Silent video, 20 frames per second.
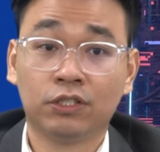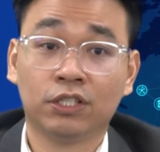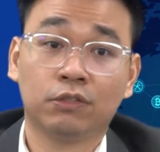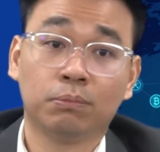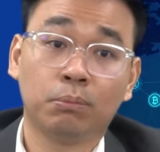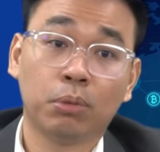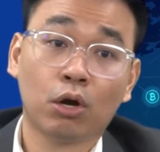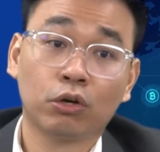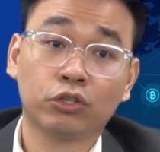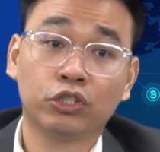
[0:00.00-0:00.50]
as
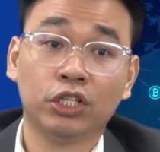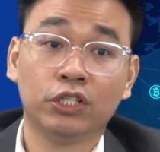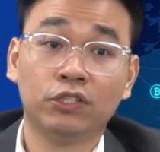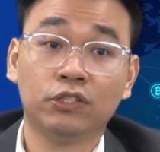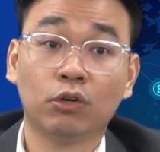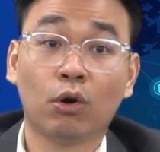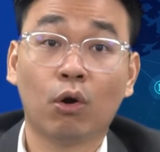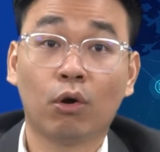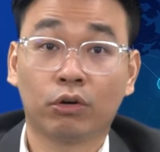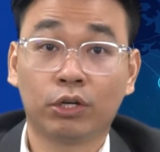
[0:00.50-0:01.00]

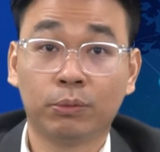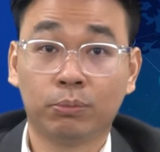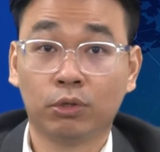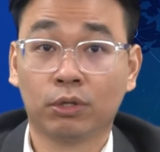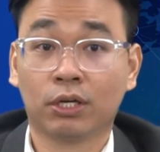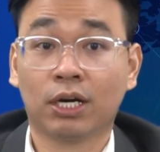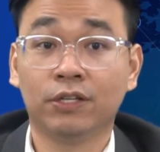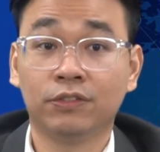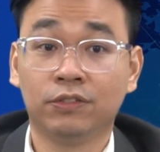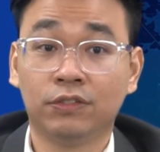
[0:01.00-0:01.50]
blockchains or
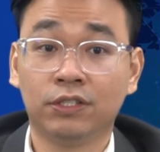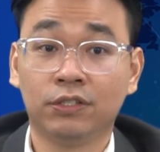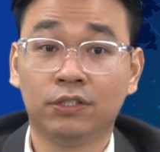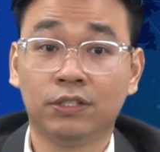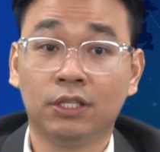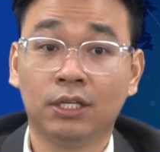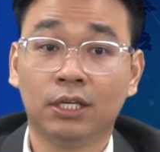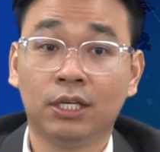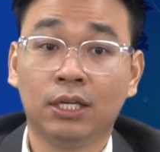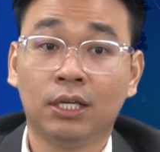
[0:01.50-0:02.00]
cryptocurrencies.
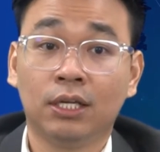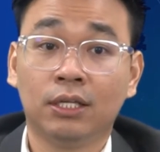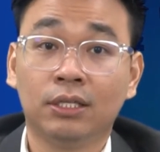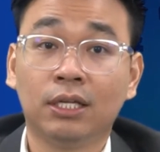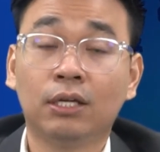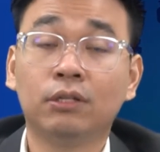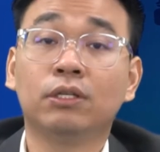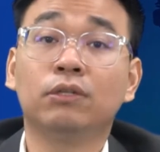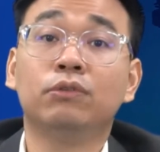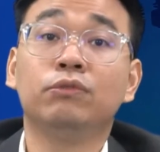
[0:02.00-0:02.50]

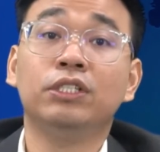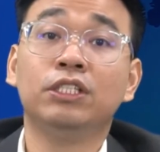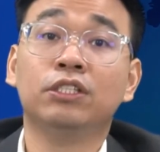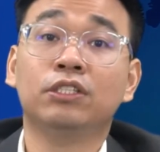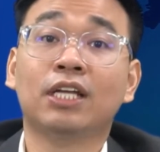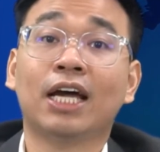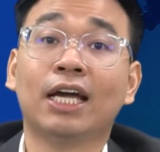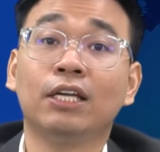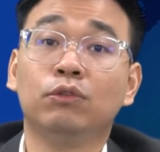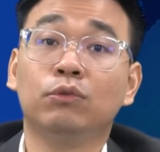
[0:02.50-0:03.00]
Now, the
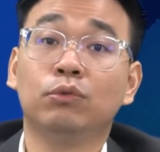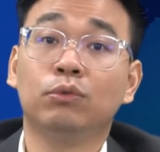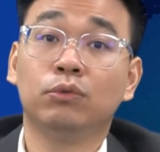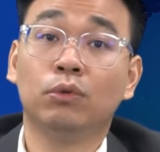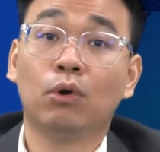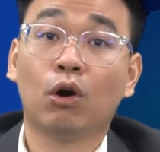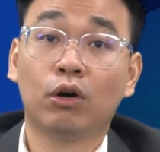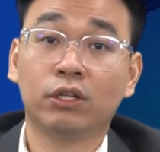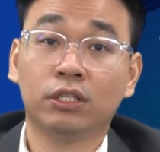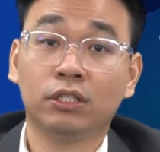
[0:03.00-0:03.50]
risks tied to
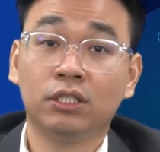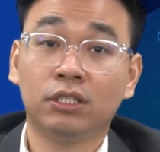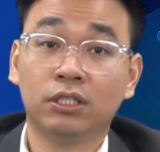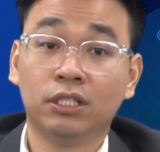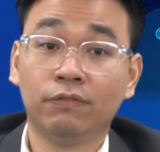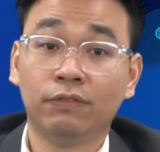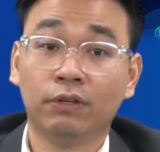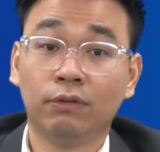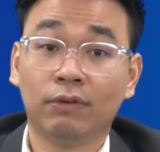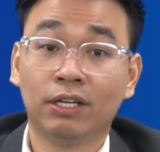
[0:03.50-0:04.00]

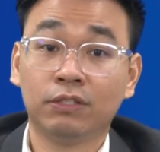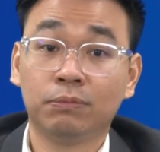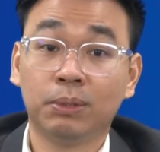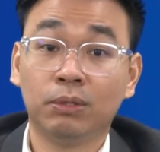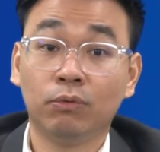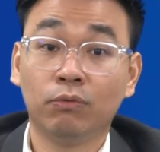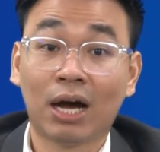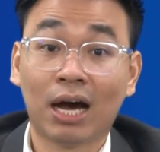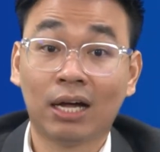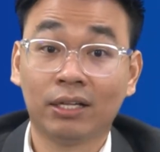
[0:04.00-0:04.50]
alternative
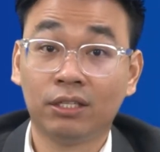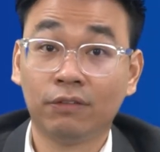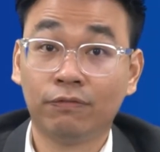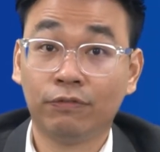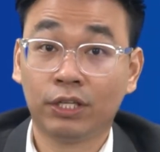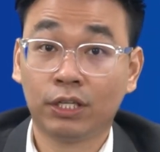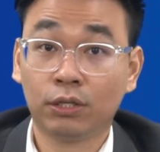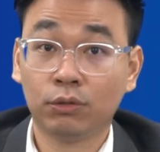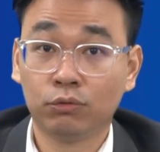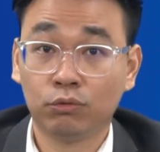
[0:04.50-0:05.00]
investment are
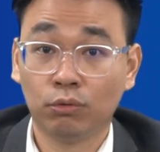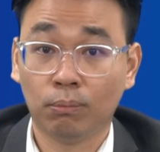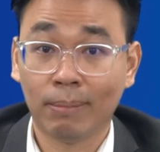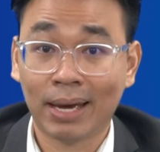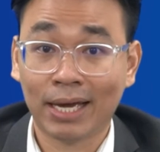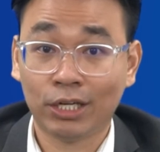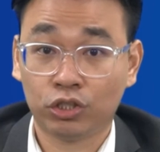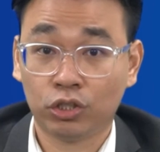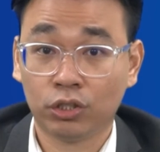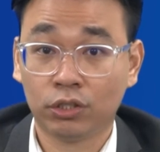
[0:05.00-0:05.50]
difficult to
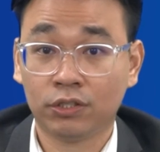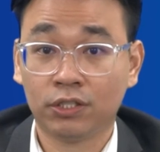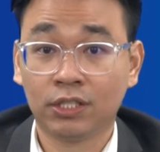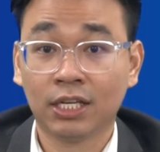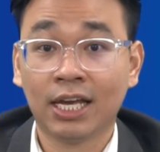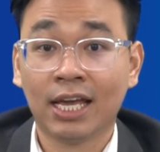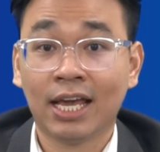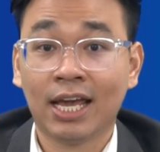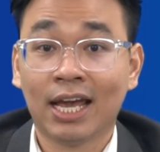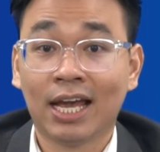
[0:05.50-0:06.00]
measure,
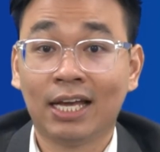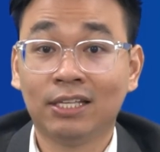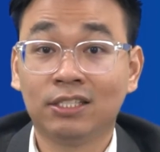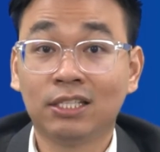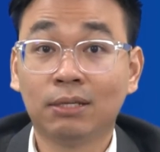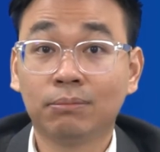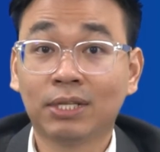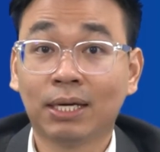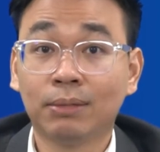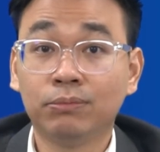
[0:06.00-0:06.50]
and
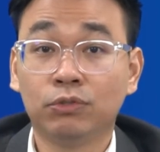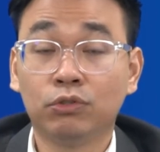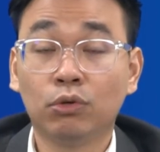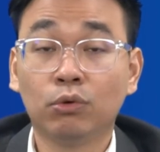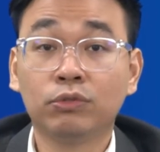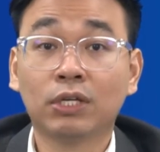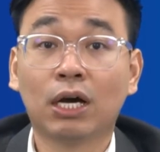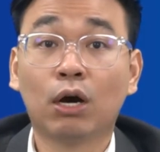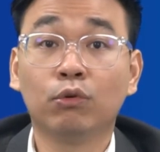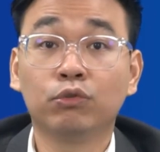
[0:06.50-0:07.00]
sometimes
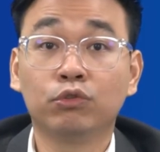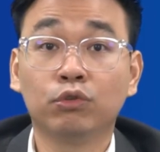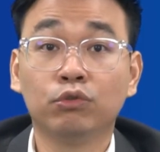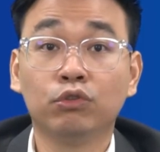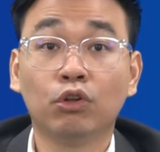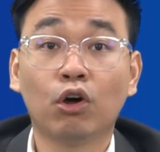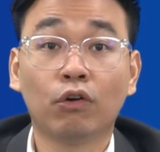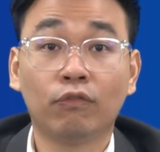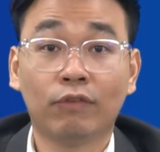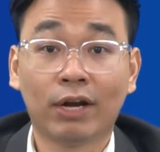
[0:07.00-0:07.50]
those are also
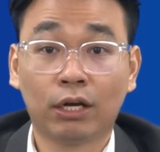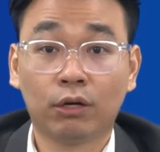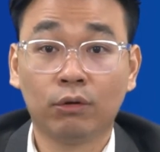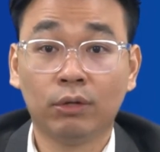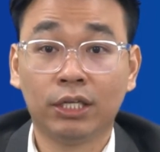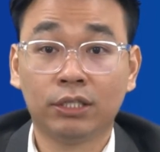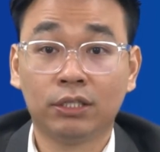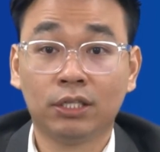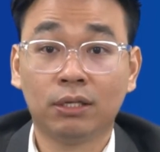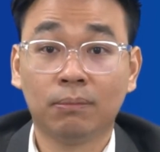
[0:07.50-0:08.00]
not
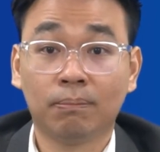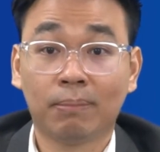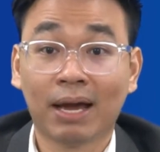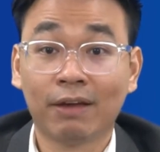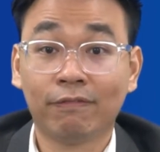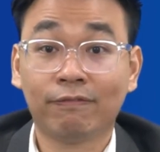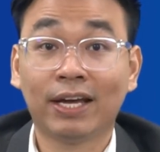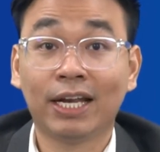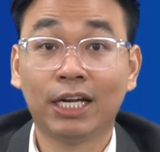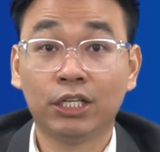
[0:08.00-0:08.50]
regulated
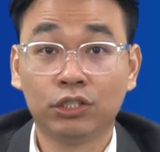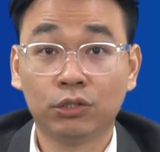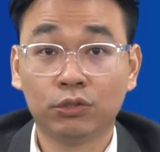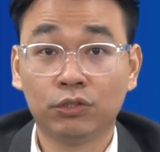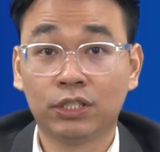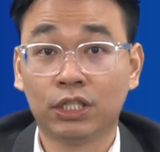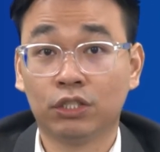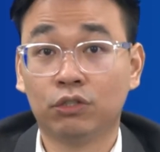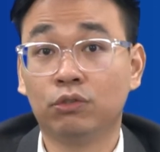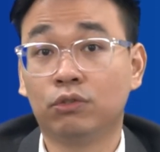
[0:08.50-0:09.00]
by financial
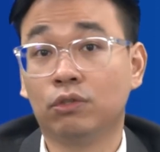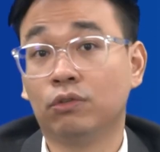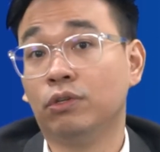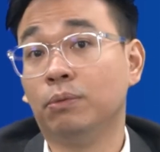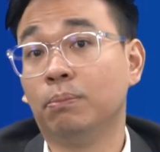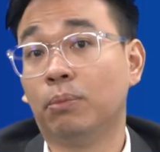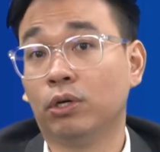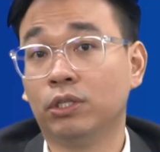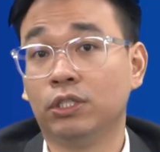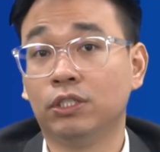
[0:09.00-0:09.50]

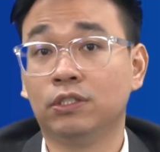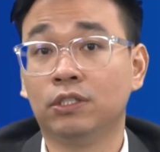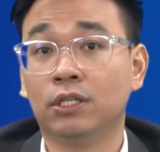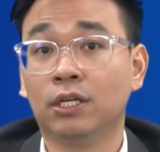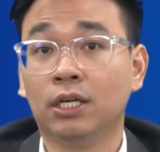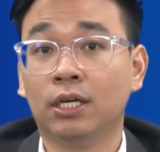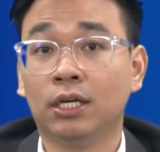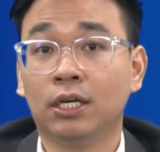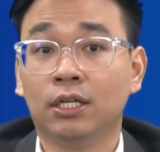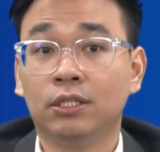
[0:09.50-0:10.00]
statutory bodies.
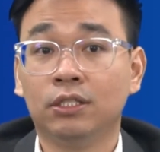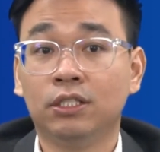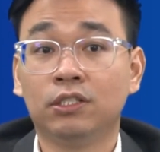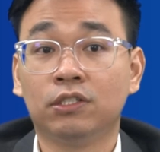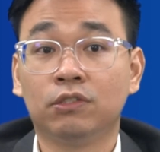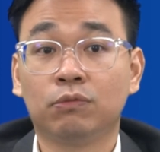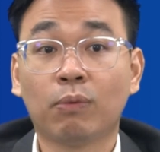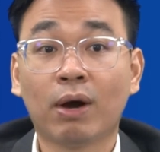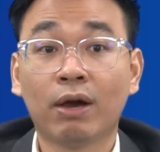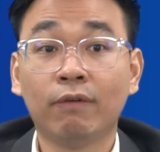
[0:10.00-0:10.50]
This
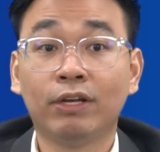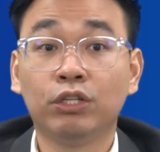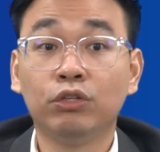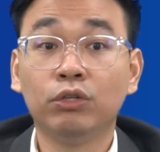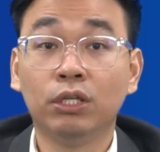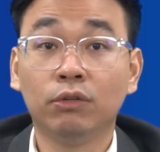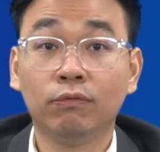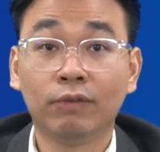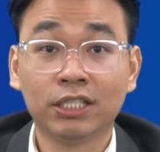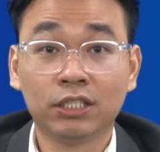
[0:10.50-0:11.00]
is why when you
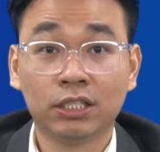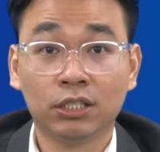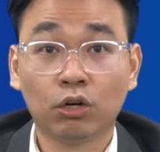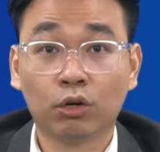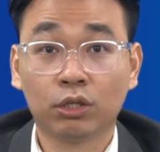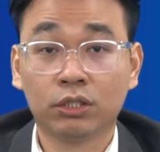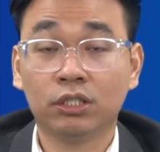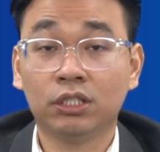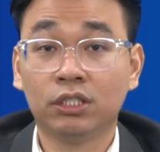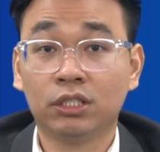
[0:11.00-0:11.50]
invest in
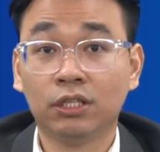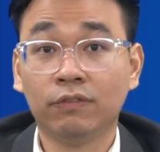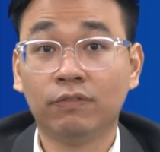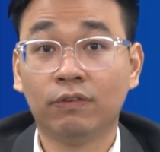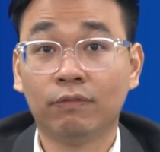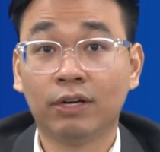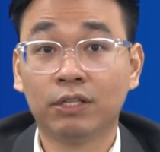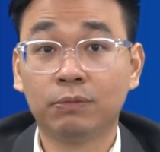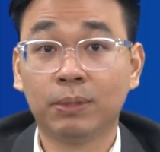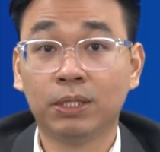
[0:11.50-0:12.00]
alternative
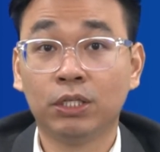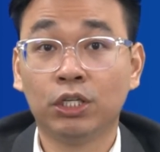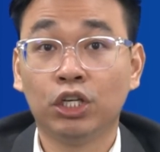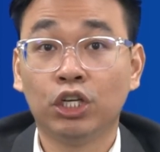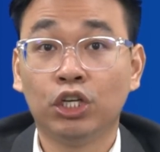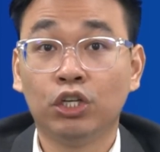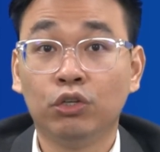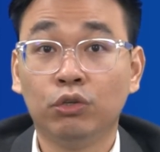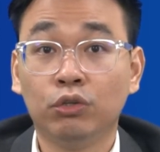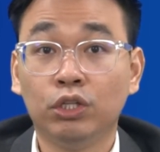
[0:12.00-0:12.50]
investment,
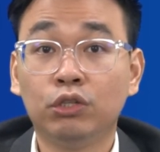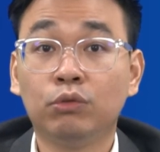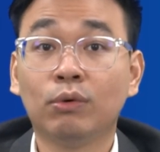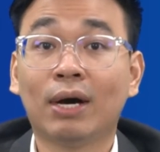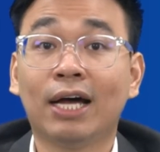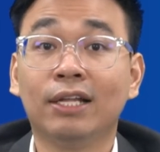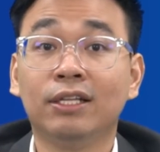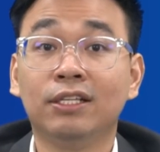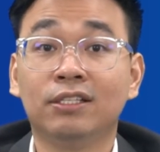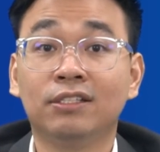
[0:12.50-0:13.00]
you need to
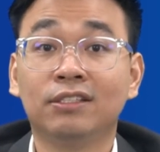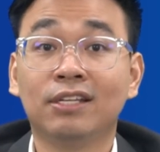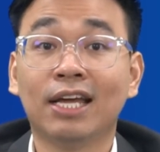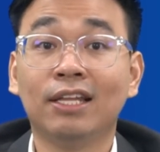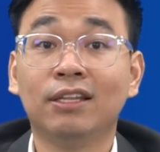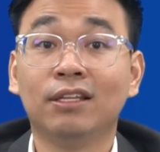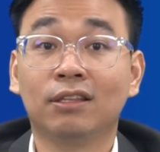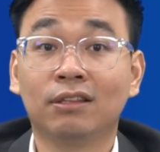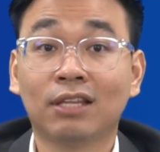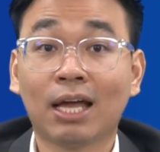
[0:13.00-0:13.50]

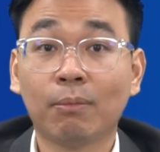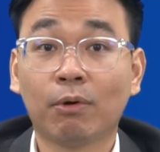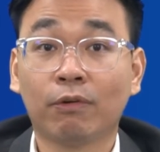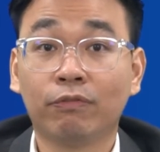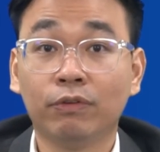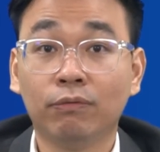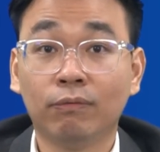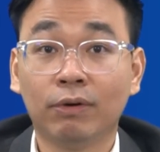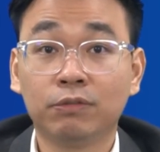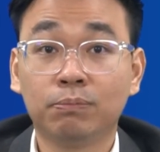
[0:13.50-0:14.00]
understand the type
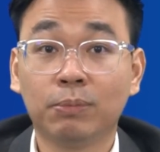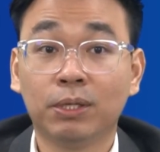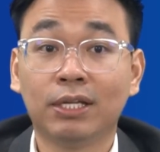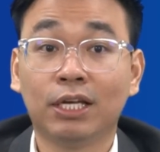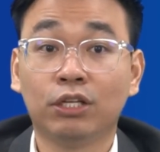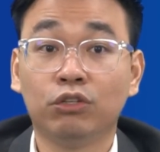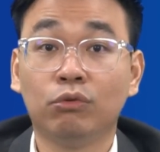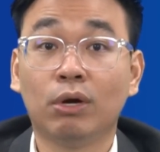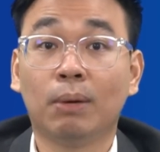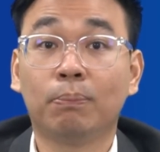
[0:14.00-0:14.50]
of investment
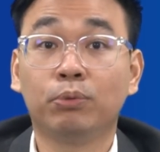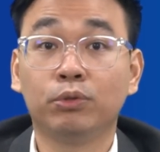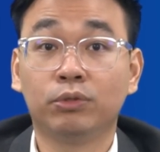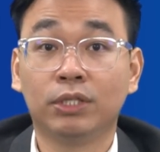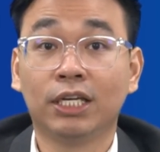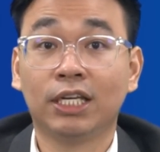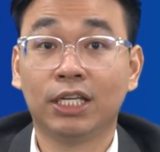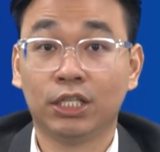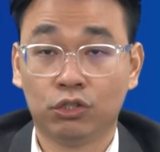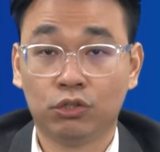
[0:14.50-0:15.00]
that you are
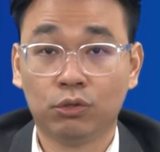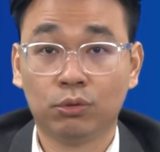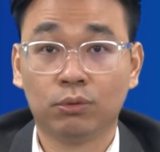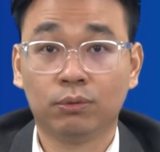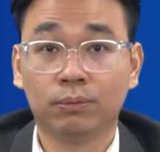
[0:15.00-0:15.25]
putting into.